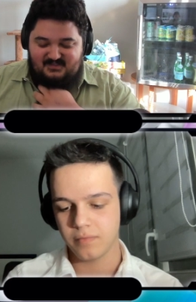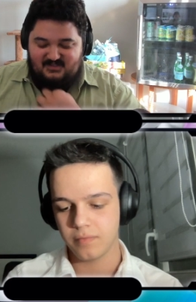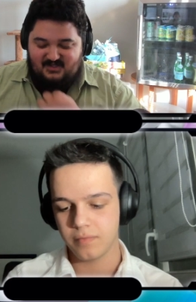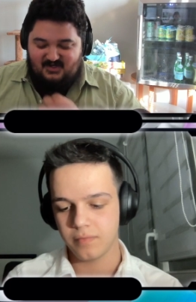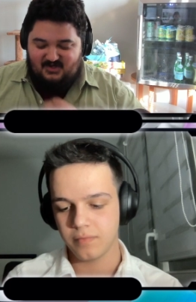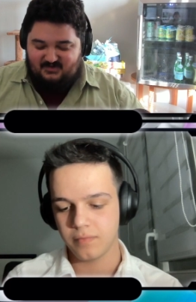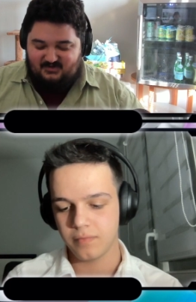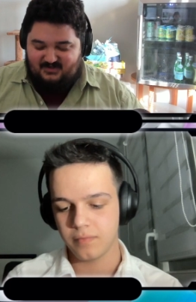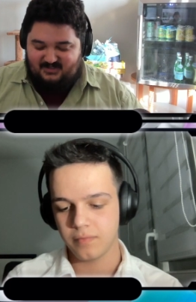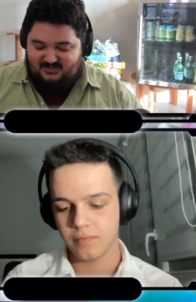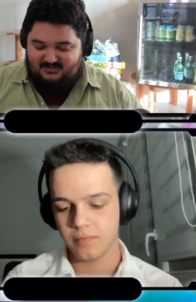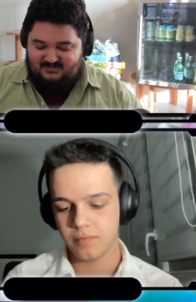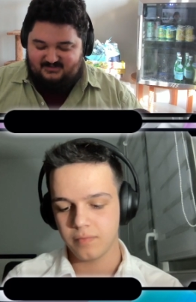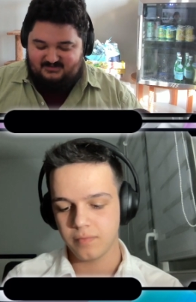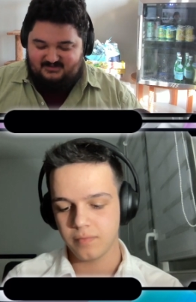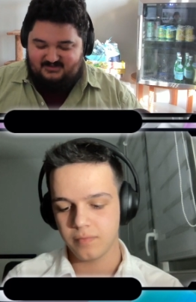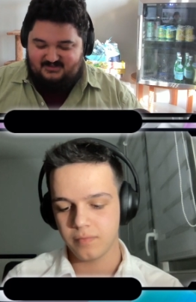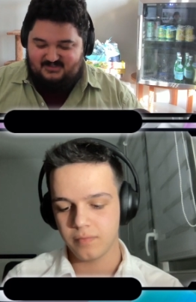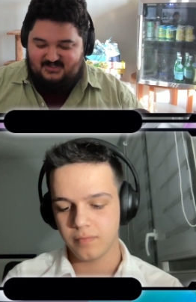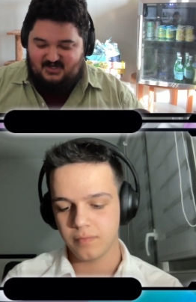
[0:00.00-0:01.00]
Speaker 1: All right,
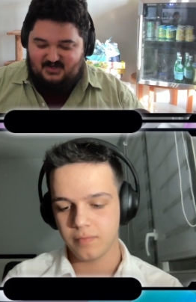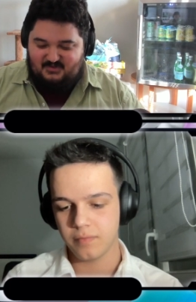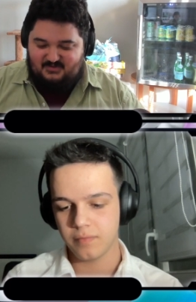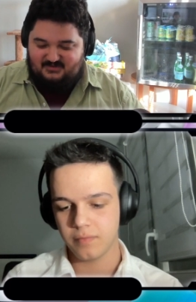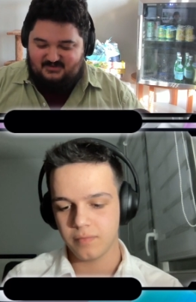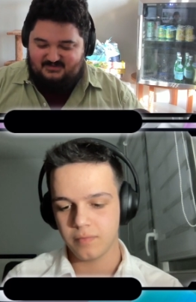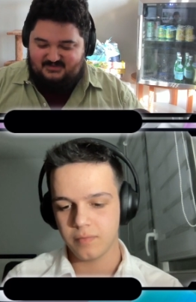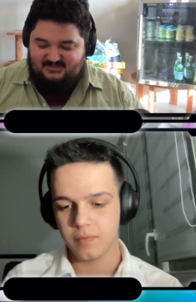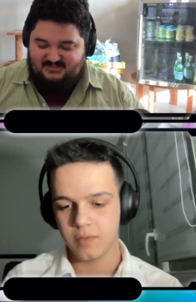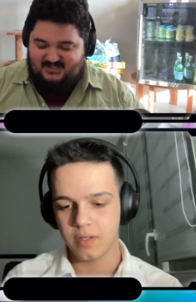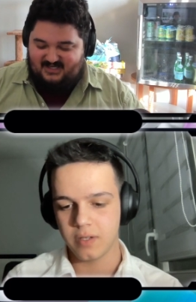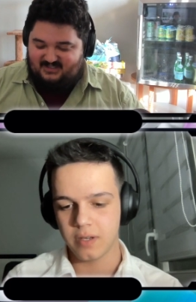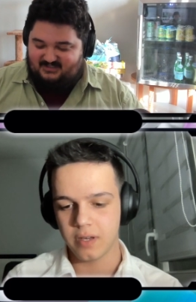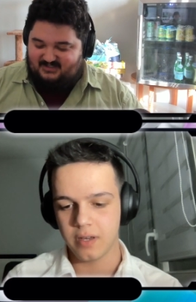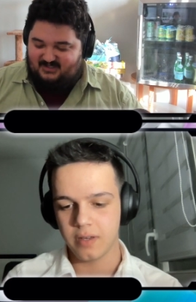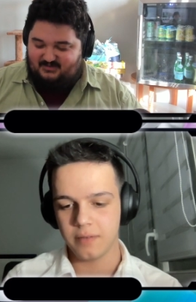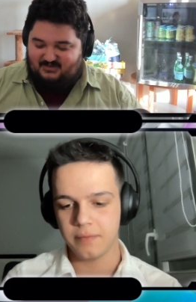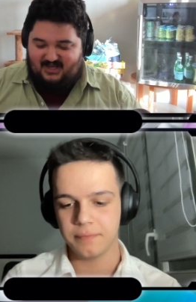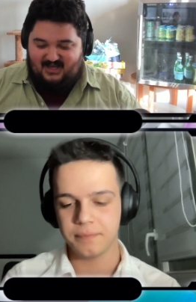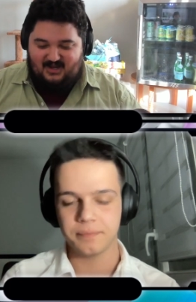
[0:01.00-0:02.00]
let's go. Let's get,
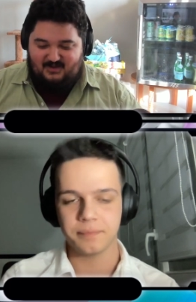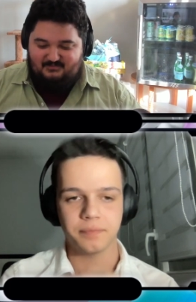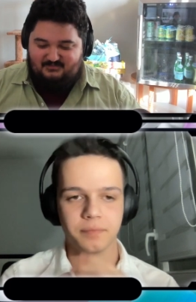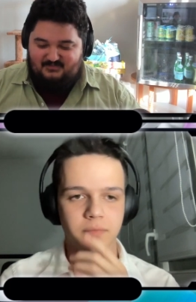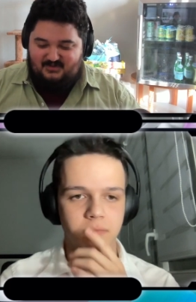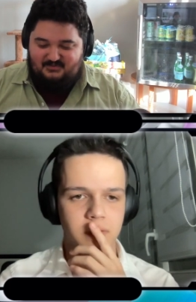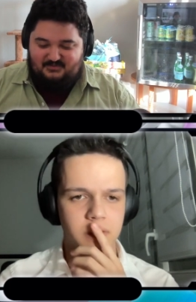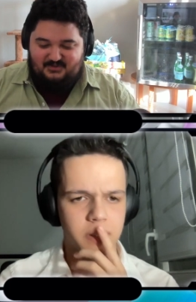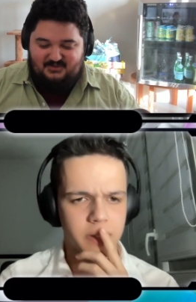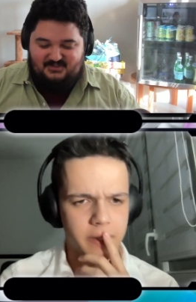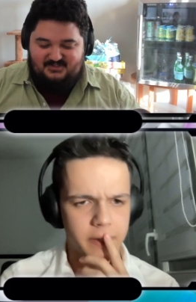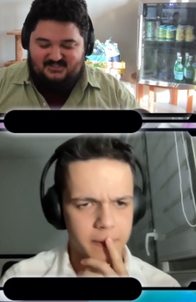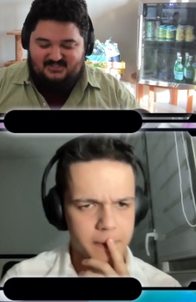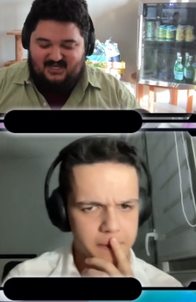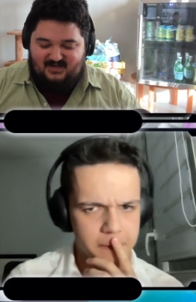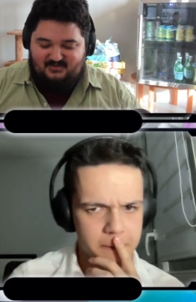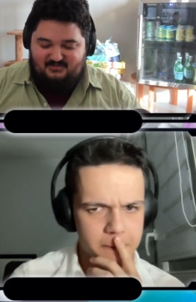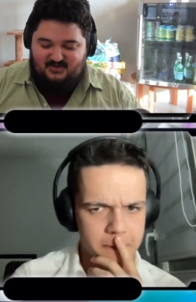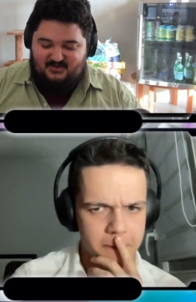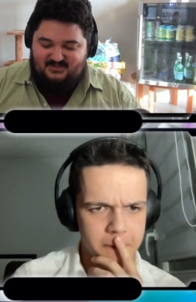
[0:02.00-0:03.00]
okay, okay I'm, I'm a little
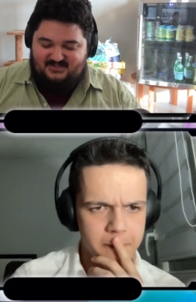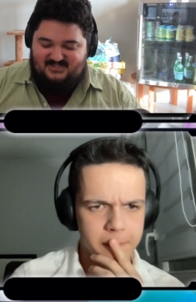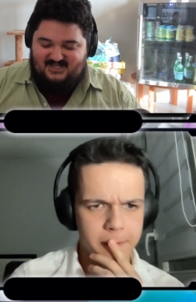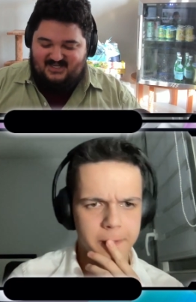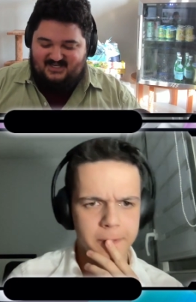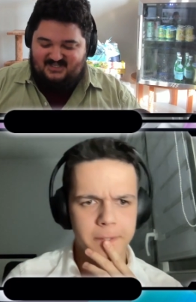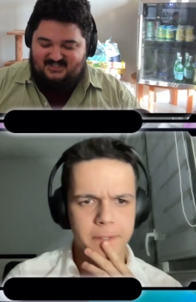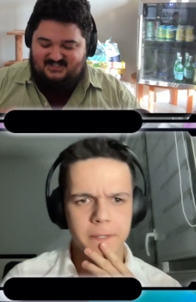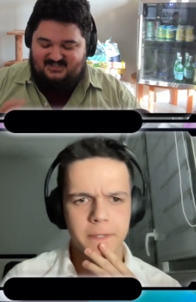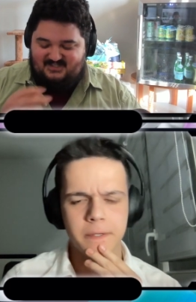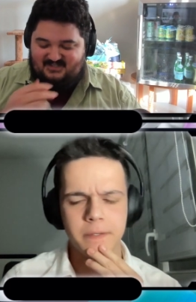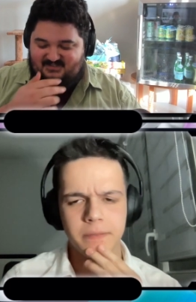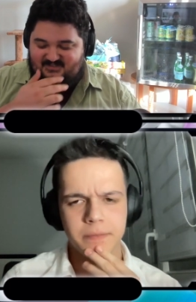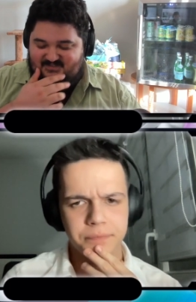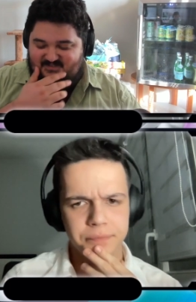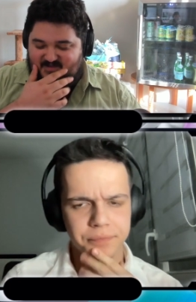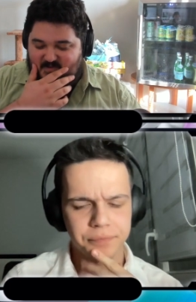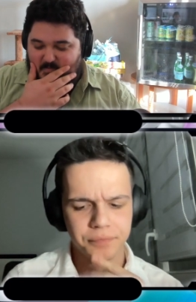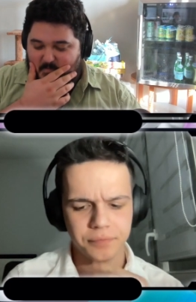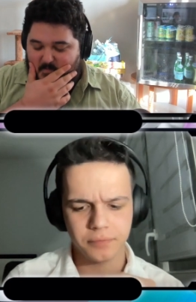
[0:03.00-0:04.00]
excited, bro. Let's get into
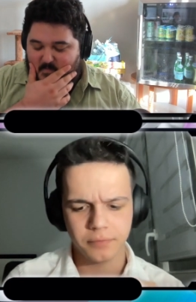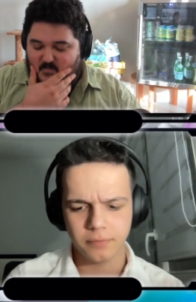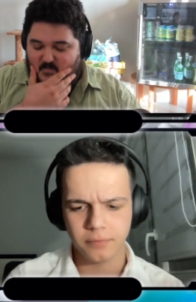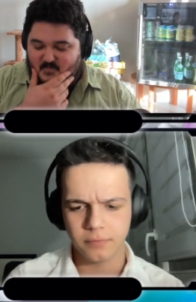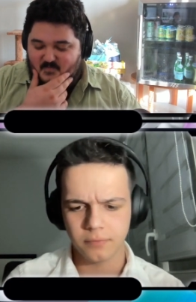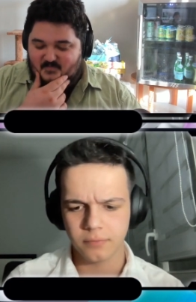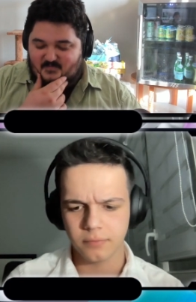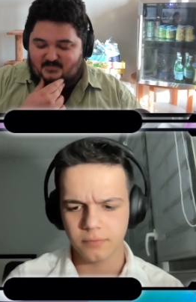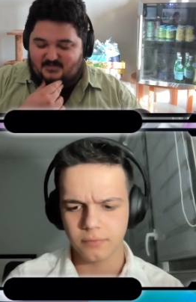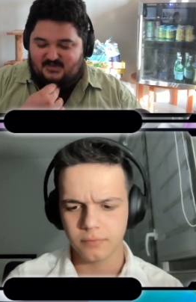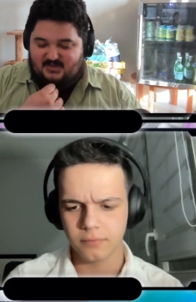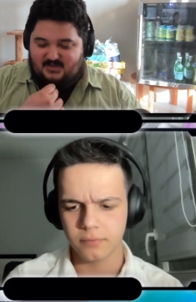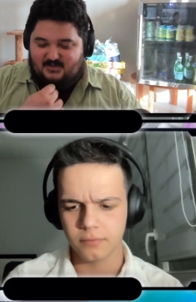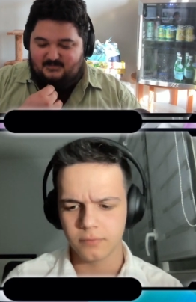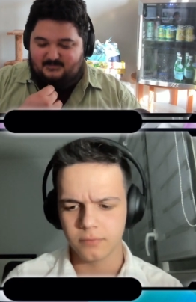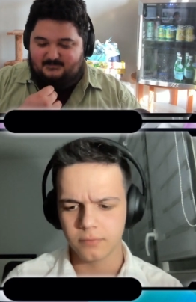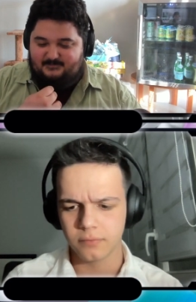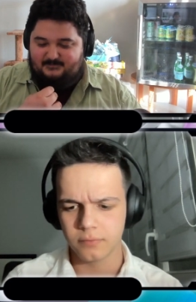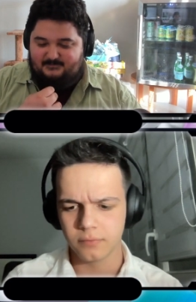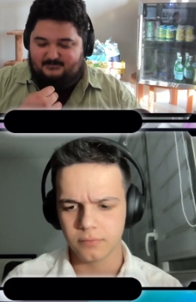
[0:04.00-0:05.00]
this.
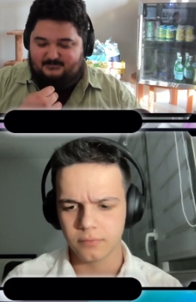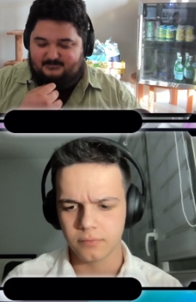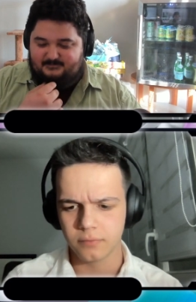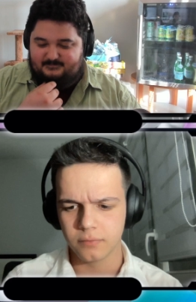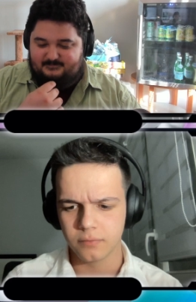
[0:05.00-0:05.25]
Hmm.